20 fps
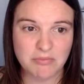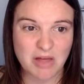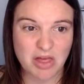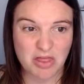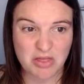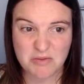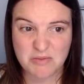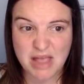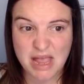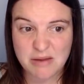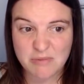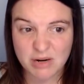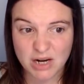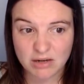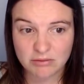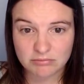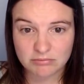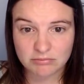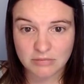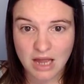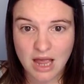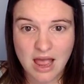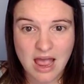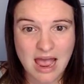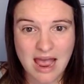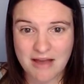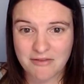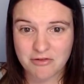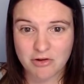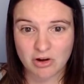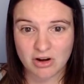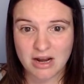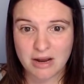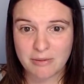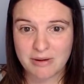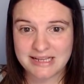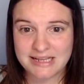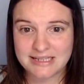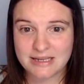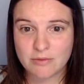At the moment, I've got no
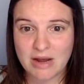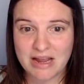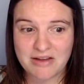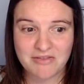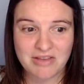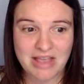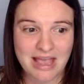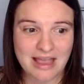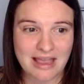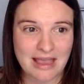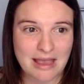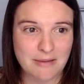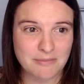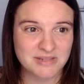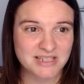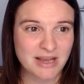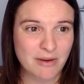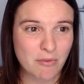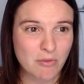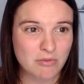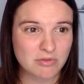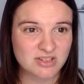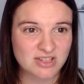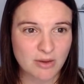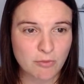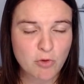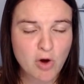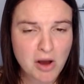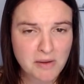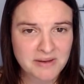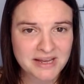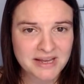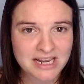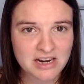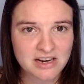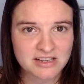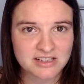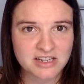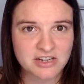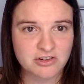easy way of getting him. So what am I
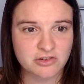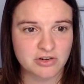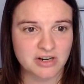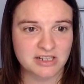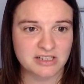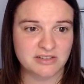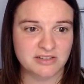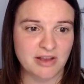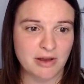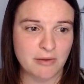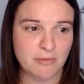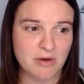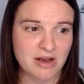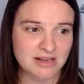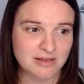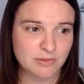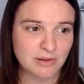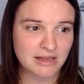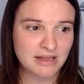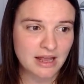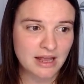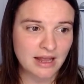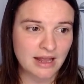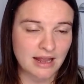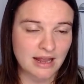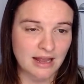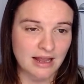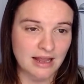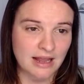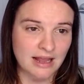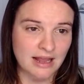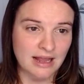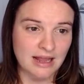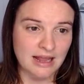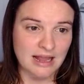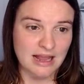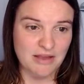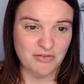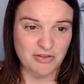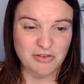going to do transfer-wise? Well,
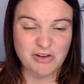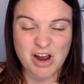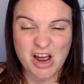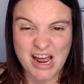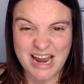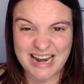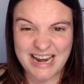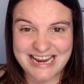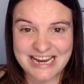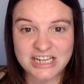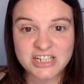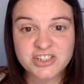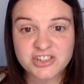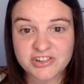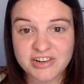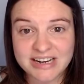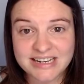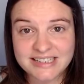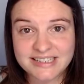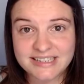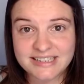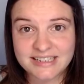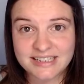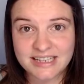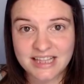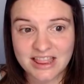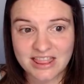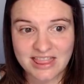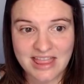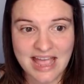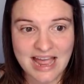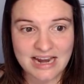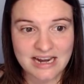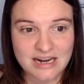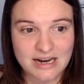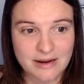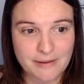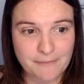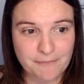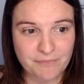if there aren't any injuries,
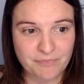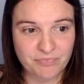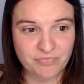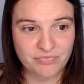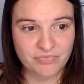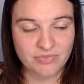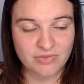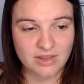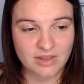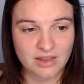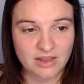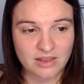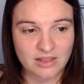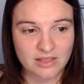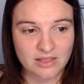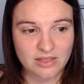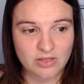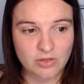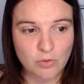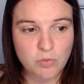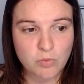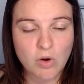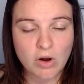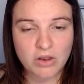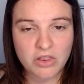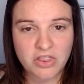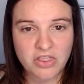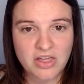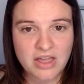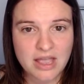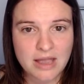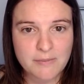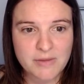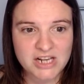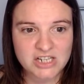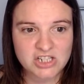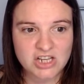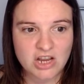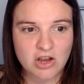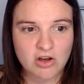then the one thing I'm
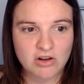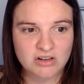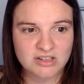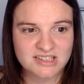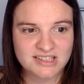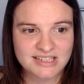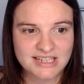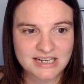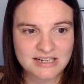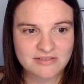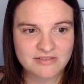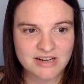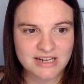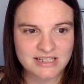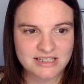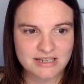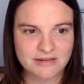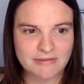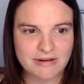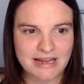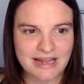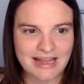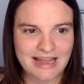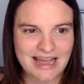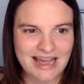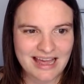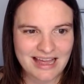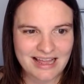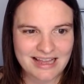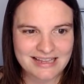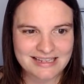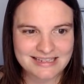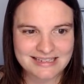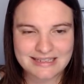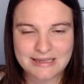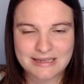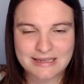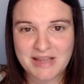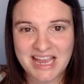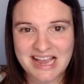actually considering doing
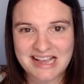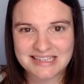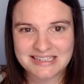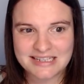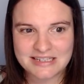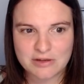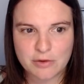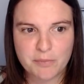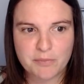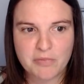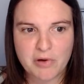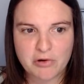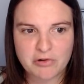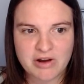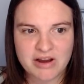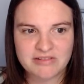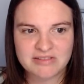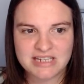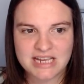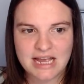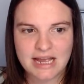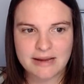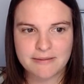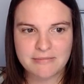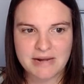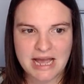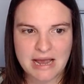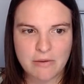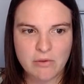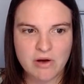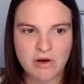Tsimikas is on borrowed time now.